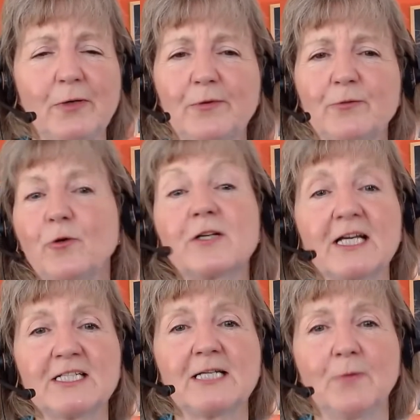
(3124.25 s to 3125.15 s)
We were, weren't
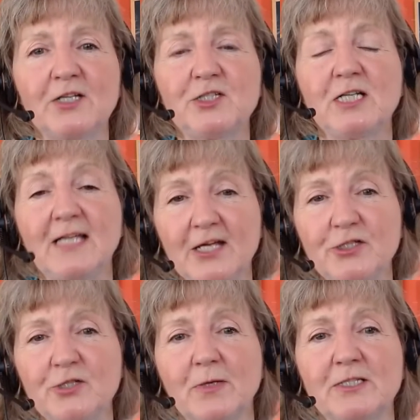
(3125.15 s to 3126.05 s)
getting much
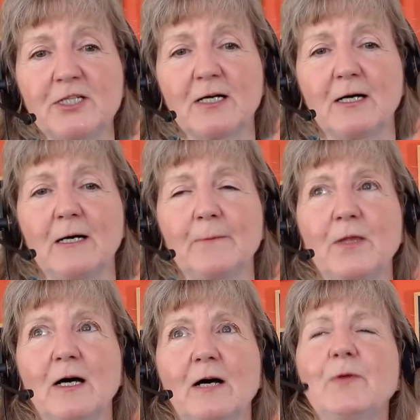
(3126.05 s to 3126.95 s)
engagement.
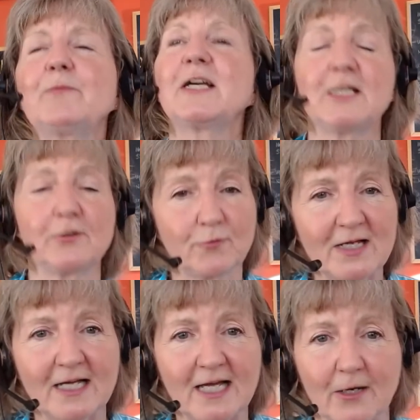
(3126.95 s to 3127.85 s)
Um, uh, we were getting
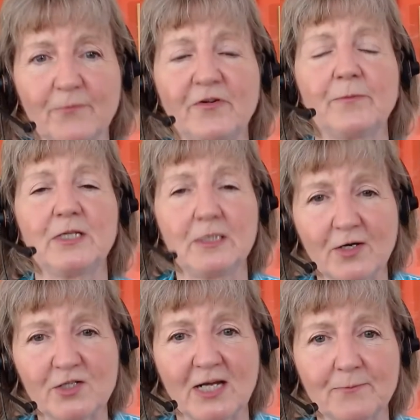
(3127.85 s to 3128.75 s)
great help from the
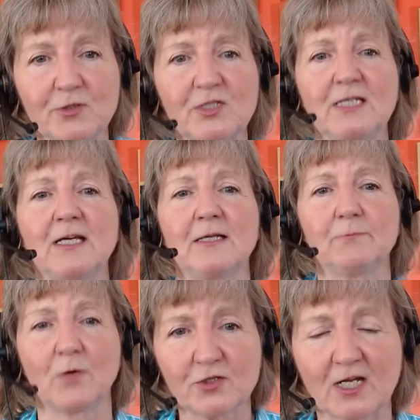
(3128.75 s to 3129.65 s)
U.S. Embassy
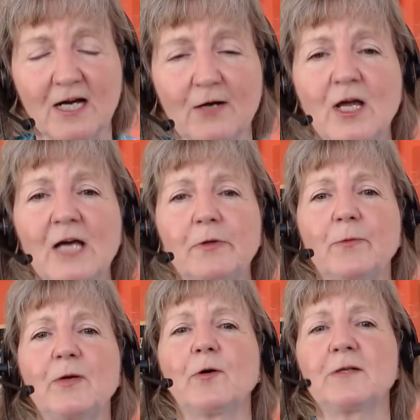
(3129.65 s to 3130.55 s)
in Moscow, but
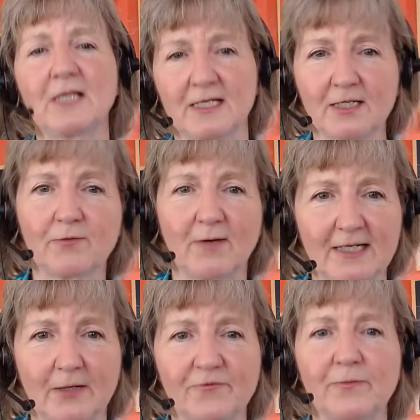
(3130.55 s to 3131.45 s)
we weren't getting
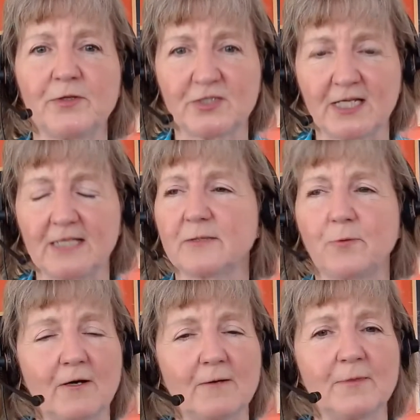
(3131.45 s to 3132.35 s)
great help from the State
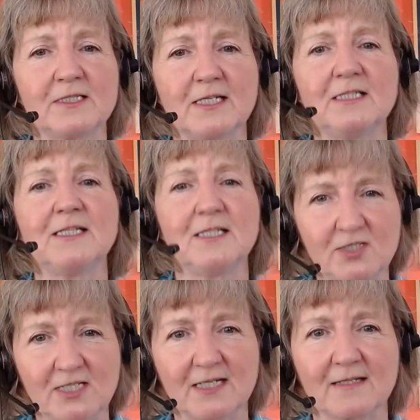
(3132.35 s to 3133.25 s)
Department in
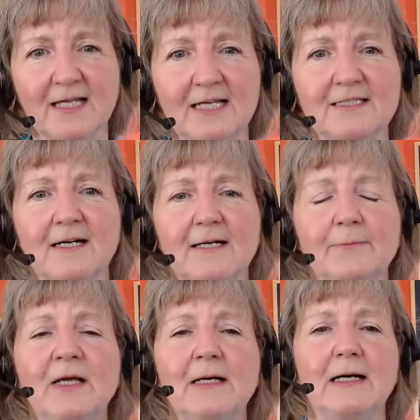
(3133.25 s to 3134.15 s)
D.C. at that
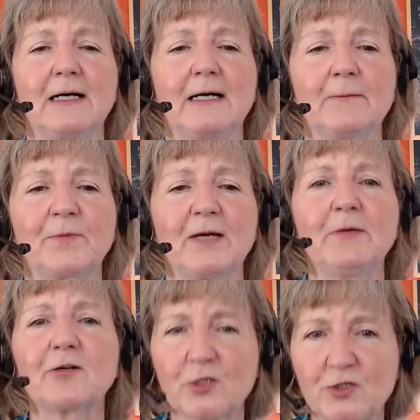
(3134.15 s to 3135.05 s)
time. Um,
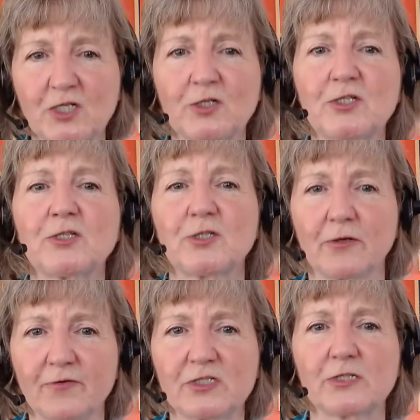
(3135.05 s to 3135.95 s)
American Citizen
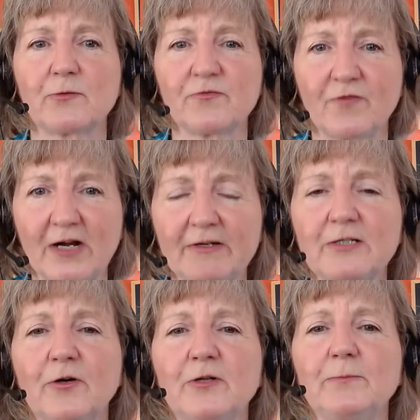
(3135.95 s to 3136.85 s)
Services was very
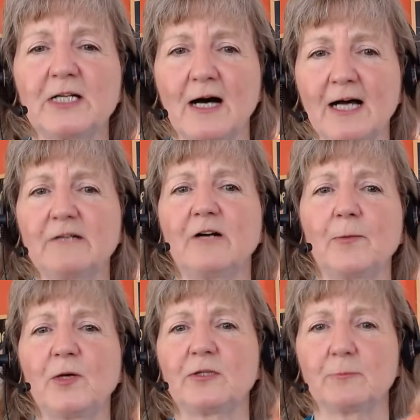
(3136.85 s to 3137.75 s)
good, but higher
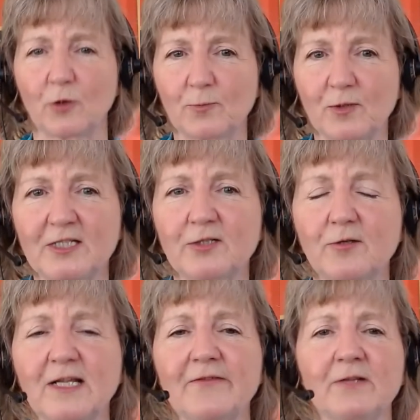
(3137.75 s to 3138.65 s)
up at the more
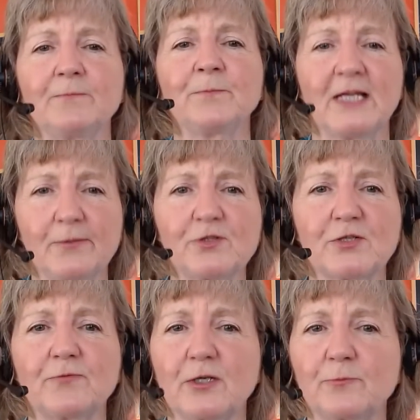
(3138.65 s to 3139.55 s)
political level, it was
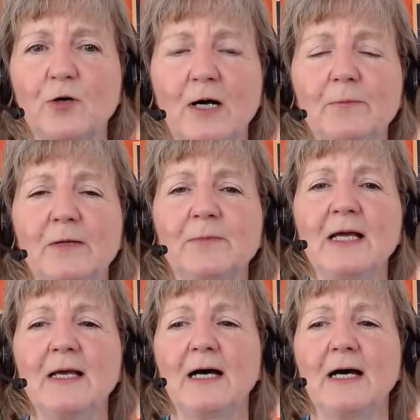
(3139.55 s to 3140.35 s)
a real problem.